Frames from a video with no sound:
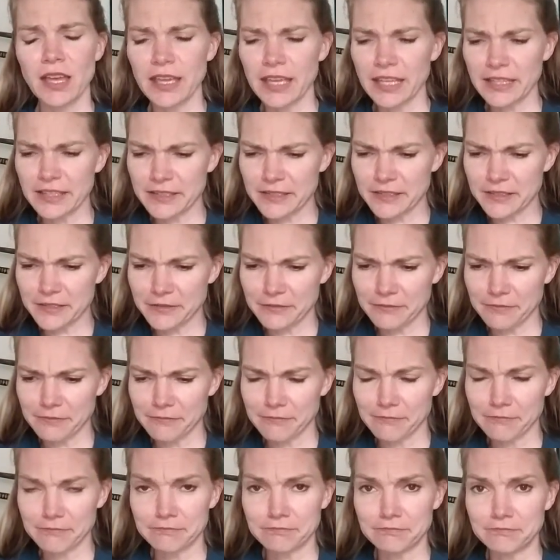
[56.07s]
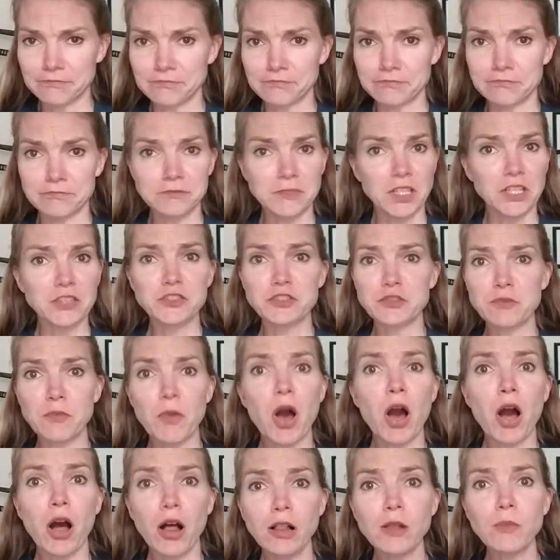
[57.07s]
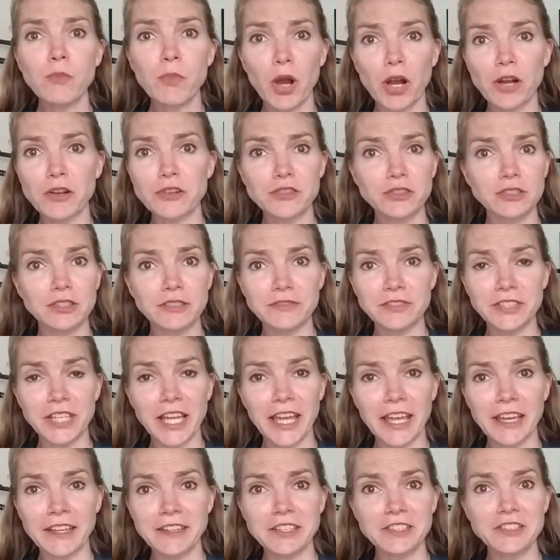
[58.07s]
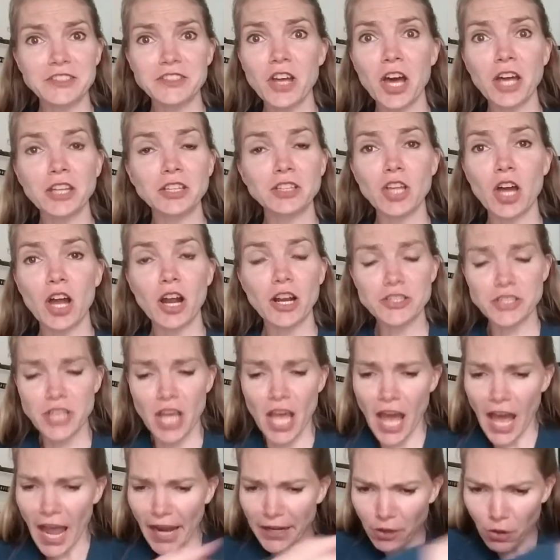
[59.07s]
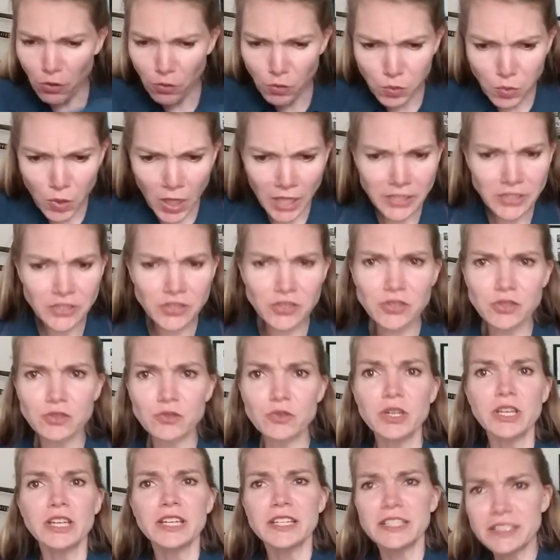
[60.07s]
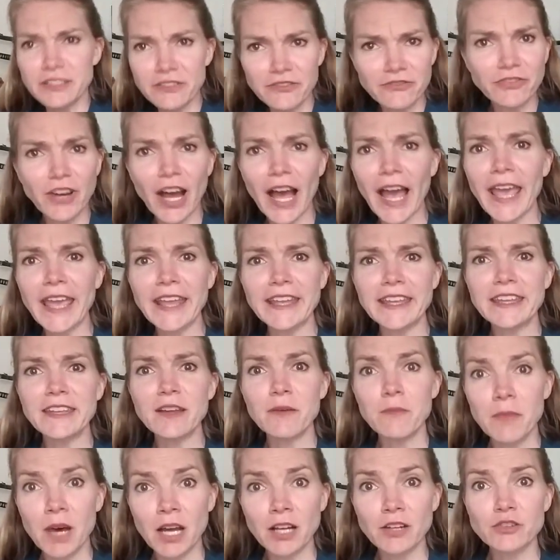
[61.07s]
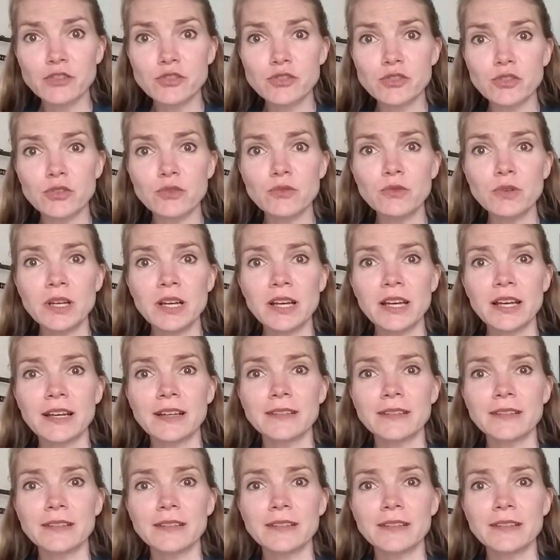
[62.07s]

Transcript: It's a small parcel of land. It's not large. I don't want to divide it amongst you.